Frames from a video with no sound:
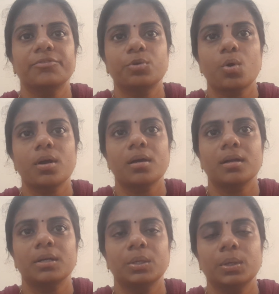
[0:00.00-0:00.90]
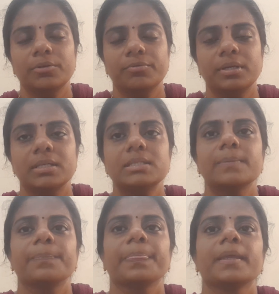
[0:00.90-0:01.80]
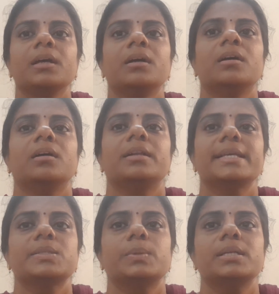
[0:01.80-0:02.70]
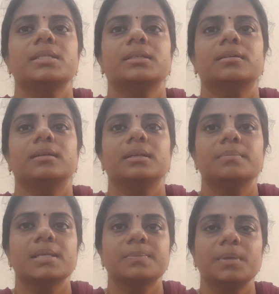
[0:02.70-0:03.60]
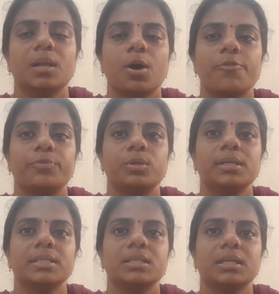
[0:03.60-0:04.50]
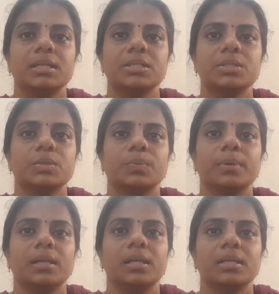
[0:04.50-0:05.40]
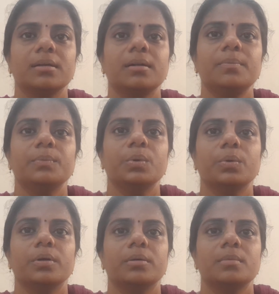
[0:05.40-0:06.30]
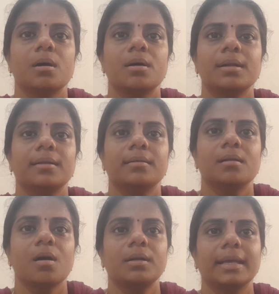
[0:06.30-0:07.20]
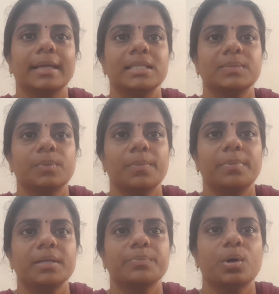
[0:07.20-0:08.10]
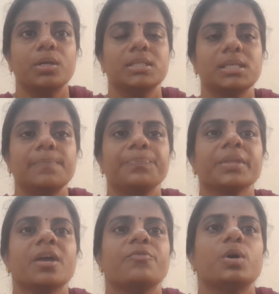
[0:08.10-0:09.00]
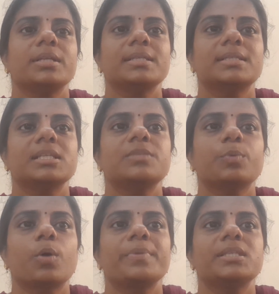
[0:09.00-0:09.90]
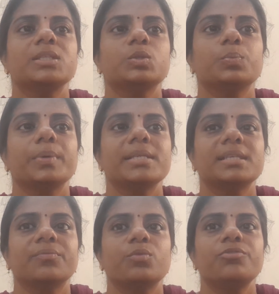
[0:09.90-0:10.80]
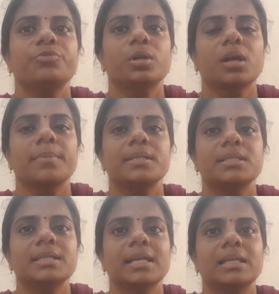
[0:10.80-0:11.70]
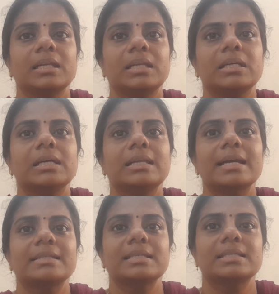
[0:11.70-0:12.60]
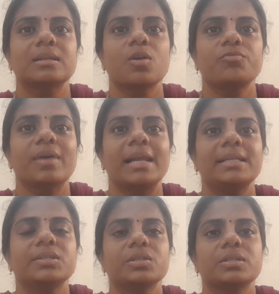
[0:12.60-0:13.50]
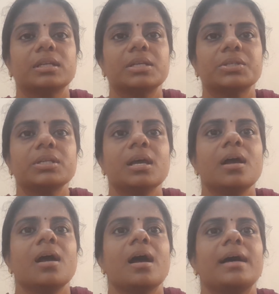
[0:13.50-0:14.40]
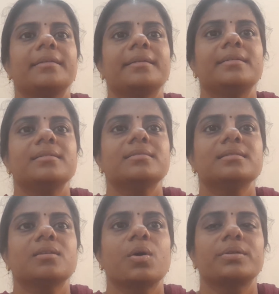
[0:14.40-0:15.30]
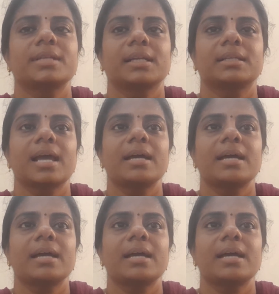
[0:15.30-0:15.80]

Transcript: fraud or undue influence. Next one is it must be lawful. Consideration should be legal, moral, and not against public policy. For instance, promising to pay someone for committing an illegal act is not valid consideration and renders the contract